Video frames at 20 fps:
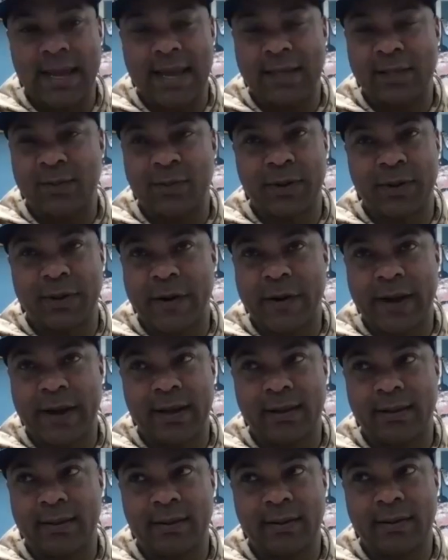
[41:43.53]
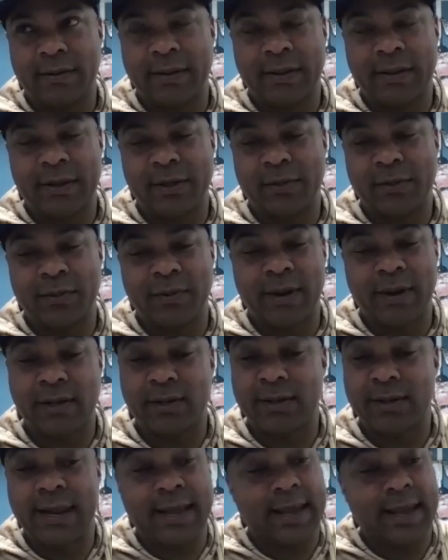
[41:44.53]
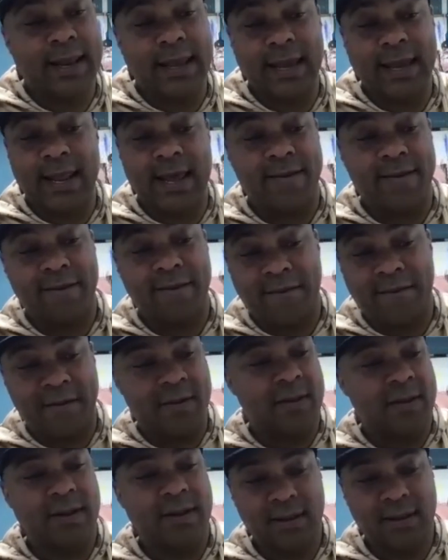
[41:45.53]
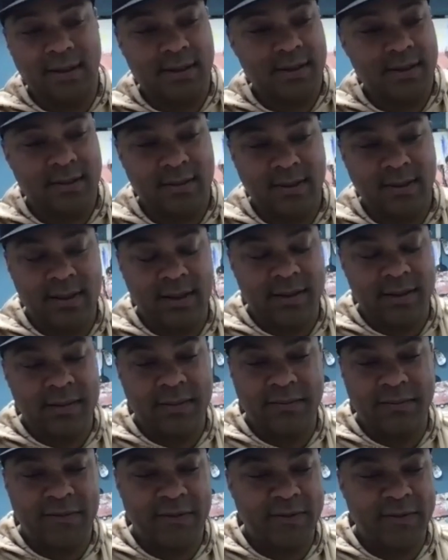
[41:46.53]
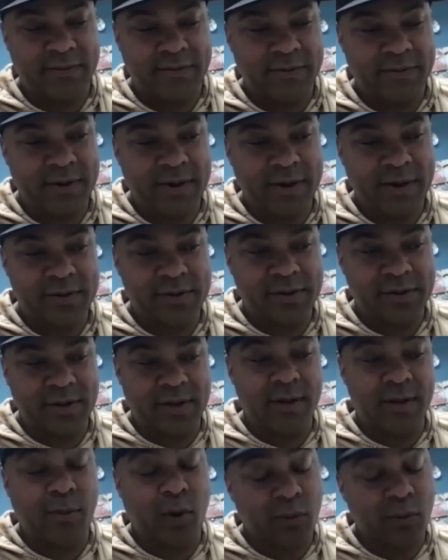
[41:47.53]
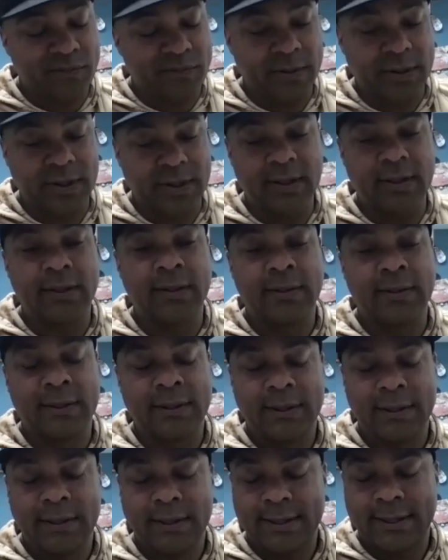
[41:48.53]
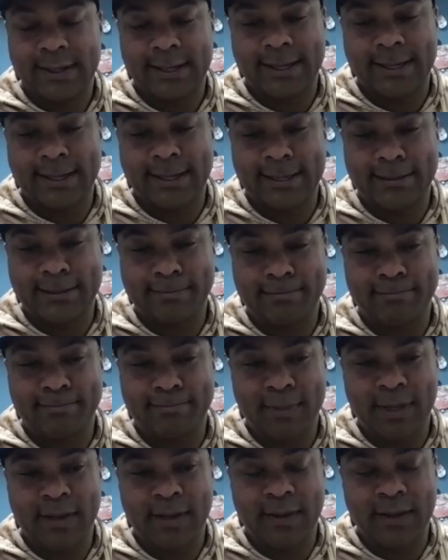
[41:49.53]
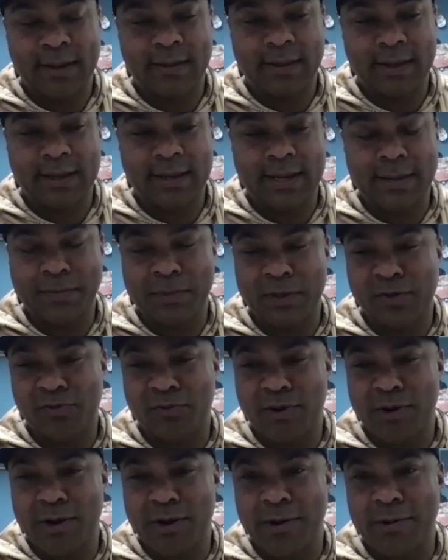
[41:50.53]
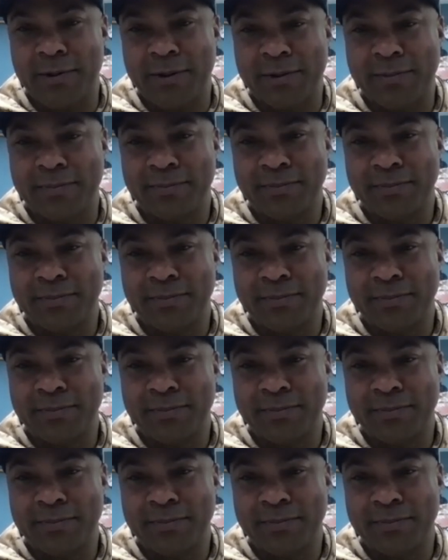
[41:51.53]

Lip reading: it's been great. It really has been great. So, and again, I have a feeling it for years to come, hopefully, they keep this run going.